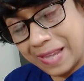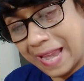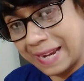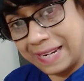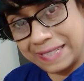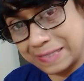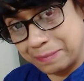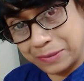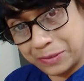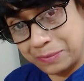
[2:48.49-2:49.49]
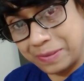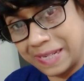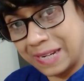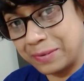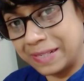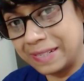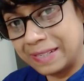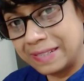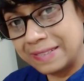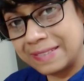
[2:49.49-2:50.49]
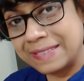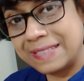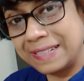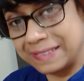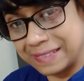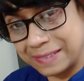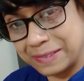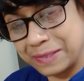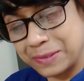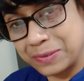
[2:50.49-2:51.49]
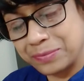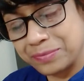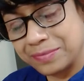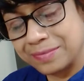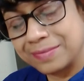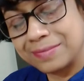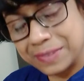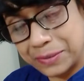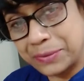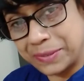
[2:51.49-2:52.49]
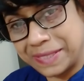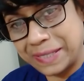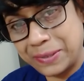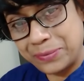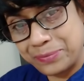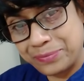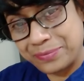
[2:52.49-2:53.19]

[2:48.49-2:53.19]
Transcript: and let's beautify our sentences. Good day.